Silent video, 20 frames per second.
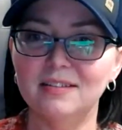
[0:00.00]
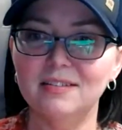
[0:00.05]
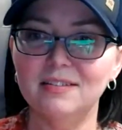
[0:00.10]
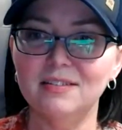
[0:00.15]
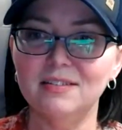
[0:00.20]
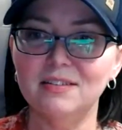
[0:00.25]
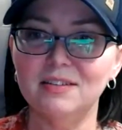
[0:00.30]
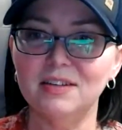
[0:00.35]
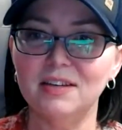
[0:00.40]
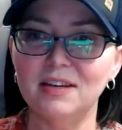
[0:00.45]

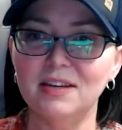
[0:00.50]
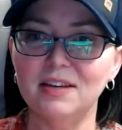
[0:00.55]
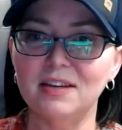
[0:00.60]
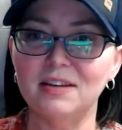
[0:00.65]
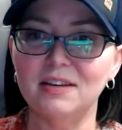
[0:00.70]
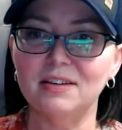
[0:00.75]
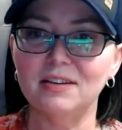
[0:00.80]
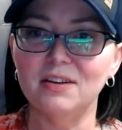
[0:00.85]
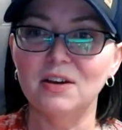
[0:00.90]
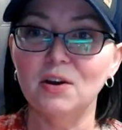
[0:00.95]

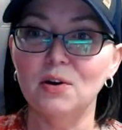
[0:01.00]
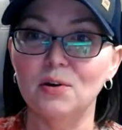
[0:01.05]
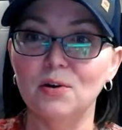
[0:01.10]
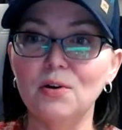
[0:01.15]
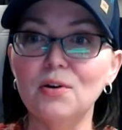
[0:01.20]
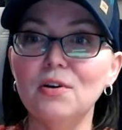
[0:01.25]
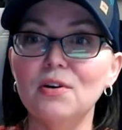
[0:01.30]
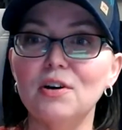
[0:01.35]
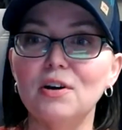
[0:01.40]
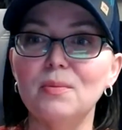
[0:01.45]
Okay.
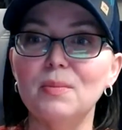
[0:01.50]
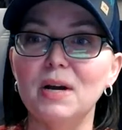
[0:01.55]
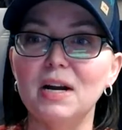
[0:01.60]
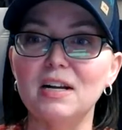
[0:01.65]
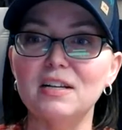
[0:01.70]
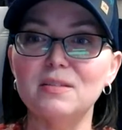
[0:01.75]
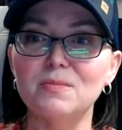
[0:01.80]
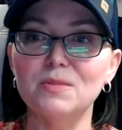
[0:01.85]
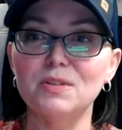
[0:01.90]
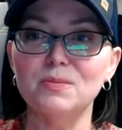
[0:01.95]
Oh,
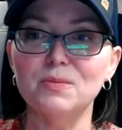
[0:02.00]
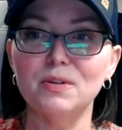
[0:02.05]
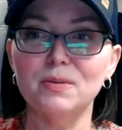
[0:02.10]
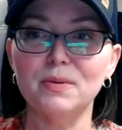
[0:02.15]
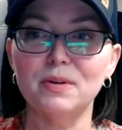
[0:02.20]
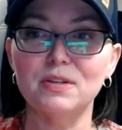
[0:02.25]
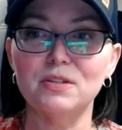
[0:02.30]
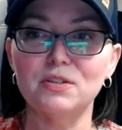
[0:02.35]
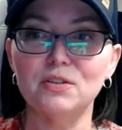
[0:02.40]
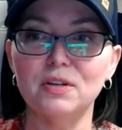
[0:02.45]
Maximus
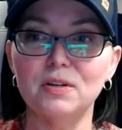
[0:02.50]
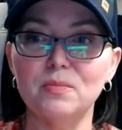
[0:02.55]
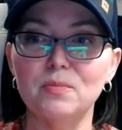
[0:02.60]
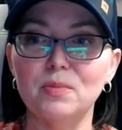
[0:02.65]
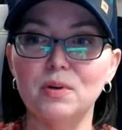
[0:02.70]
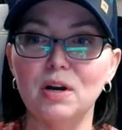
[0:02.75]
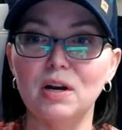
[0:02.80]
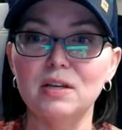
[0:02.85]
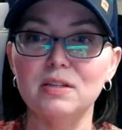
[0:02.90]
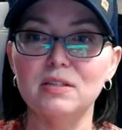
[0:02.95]
Minimus, you're in
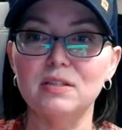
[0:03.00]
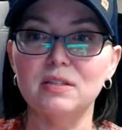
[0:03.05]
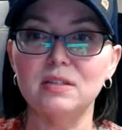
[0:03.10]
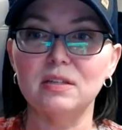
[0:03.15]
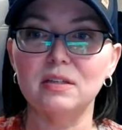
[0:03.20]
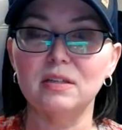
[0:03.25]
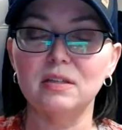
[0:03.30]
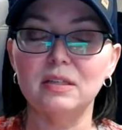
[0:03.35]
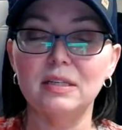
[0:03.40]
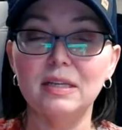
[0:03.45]

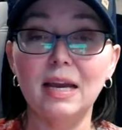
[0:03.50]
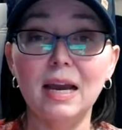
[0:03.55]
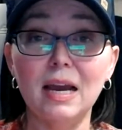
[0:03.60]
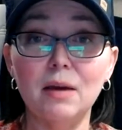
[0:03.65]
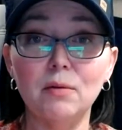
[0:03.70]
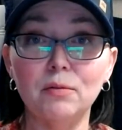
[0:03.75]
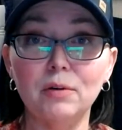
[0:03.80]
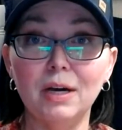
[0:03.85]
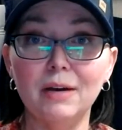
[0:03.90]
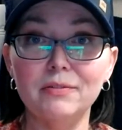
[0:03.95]
Boston. Yeah,
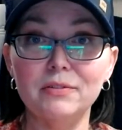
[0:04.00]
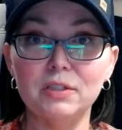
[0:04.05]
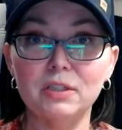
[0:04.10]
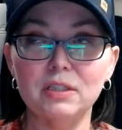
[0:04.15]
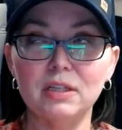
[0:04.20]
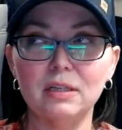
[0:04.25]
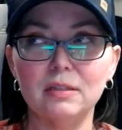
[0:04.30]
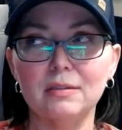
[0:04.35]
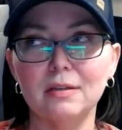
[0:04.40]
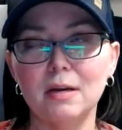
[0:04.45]
we'll have to
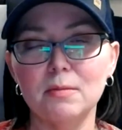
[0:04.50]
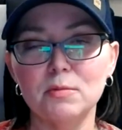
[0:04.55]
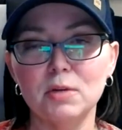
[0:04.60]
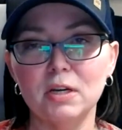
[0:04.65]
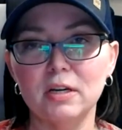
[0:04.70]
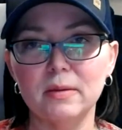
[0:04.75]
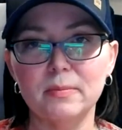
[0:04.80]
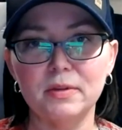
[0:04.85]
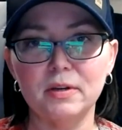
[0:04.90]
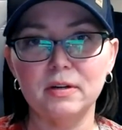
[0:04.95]
connect. I'm not
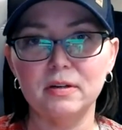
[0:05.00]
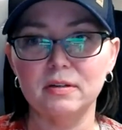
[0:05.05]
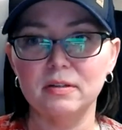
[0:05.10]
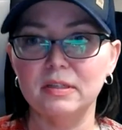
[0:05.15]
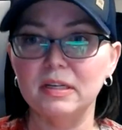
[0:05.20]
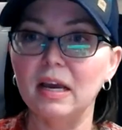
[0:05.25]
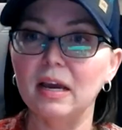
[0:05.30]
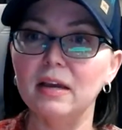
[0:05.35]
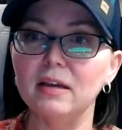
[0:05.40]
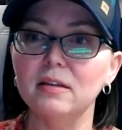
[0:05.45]
up there
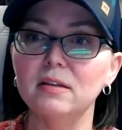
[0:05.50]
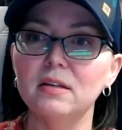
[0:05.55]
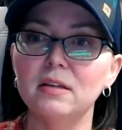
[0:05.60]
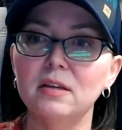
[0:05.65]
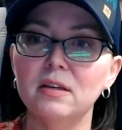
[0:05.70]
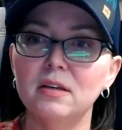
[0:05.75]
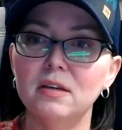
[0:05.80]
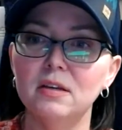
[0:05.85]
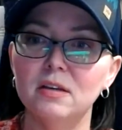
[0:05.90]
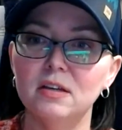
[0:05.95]
yet.
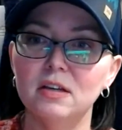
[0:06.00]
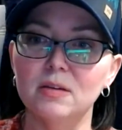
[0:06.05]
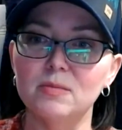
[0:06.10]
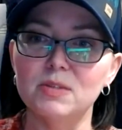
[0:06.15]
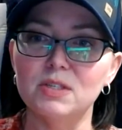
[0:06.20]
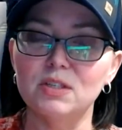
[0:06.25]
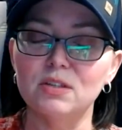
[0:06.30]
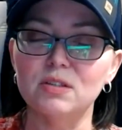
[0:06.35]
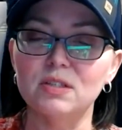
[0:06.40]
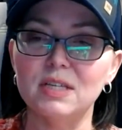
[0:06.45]
I'm
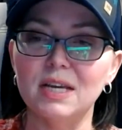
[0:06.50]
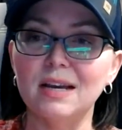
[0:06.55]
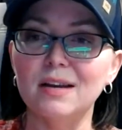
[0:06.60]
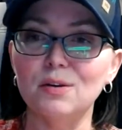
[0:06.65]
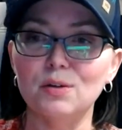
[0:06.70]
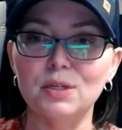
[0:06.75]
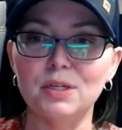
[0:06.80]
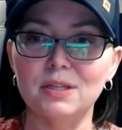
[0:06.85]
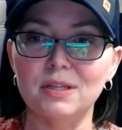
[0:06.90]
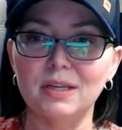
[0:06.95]
still
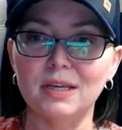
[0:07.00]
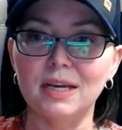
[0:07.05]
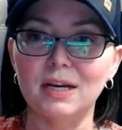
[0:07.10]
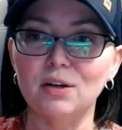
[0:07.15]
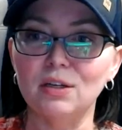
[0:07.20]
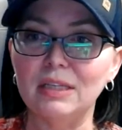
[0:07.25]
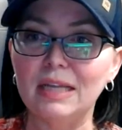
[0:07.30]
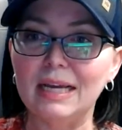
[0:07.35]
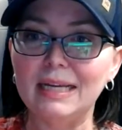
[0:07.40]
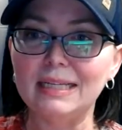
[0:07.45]
down in the
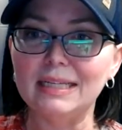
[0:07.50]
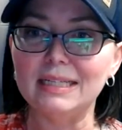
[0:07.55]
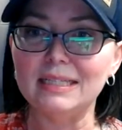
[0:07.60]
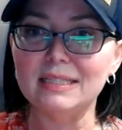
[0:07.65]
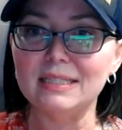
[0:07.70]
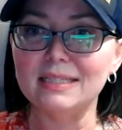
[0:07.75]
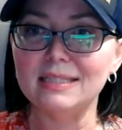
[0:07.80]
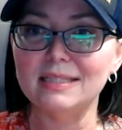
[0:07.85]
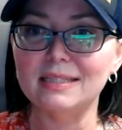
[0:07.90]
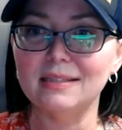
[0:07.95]

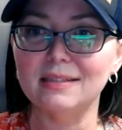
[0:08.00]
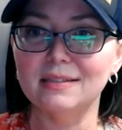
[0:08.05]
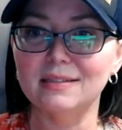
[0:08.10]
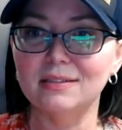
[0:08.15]
Carolinas.